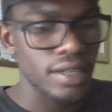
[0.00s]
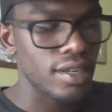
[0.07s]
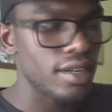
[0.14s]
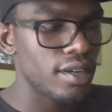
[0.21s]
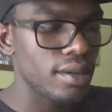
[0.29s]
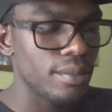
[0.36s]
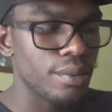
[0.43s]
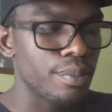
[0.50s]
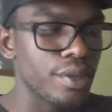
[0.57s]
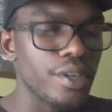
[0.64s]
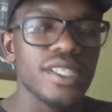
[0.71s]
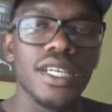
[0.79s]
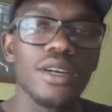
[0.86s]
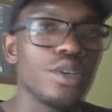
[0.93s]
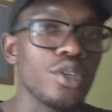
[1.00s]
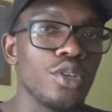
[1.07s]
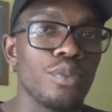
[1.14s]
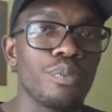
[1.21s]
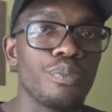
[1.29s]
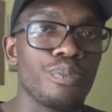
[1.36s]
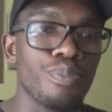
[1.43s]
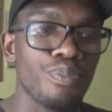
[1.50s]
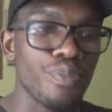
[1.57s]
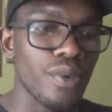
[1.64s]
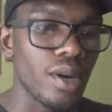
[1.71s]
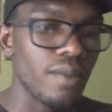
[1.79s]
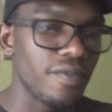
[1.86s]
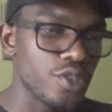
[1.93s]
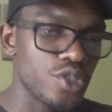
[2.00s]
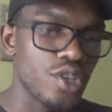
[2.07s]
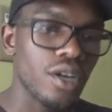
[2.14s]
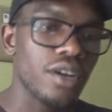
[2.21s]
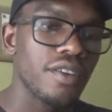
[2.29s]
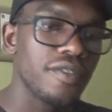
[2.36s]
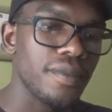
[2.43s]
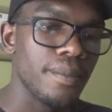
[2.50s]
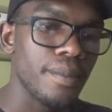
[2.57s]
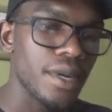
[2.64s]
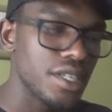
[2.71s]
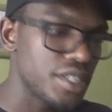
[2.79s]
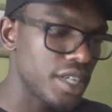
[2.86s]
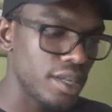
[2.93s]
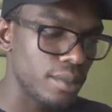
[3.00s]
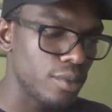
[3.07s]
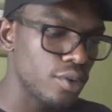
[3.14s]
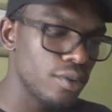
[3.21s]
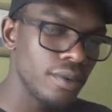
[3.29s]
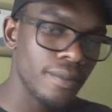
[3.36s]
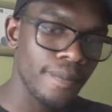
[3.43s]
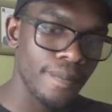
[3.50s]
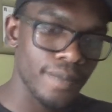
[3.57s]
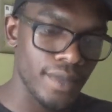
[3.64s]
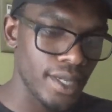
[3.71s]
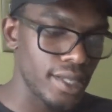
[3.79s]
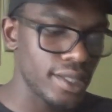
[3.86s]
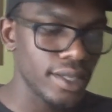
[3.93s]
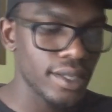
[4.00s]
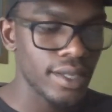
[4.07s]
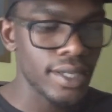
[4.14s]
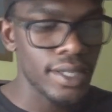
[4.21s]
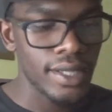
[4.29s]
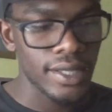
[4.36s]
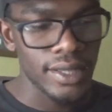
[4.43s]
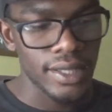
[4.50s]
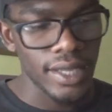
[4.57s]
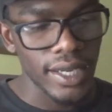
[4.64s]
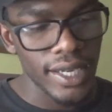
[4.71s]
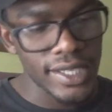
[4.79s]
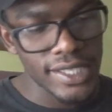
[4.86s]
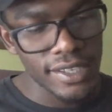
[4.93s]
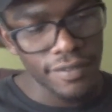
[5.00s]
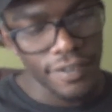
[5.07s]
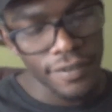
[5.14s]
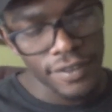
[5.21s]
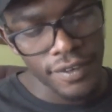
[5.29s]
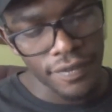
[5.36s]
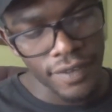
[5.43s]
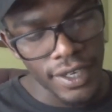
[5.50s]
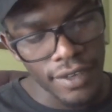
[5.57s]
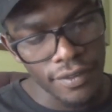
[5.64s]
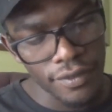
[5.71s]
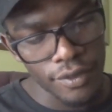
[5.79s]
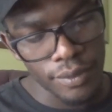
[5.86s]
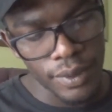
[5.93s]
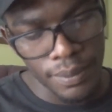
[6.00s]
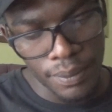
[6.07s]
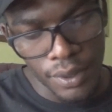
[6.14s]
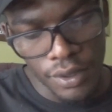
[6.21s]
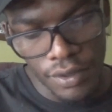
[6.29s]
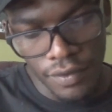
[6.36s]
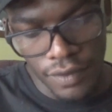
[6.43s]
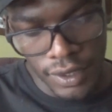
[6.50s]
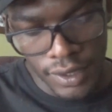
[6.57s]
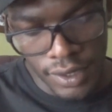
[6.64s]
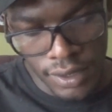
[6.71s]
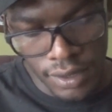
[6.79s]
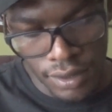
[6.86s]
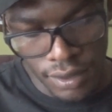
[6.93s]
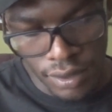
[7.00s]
um, because I don't do um, photography much anymore, I think the 1855 will be perfect.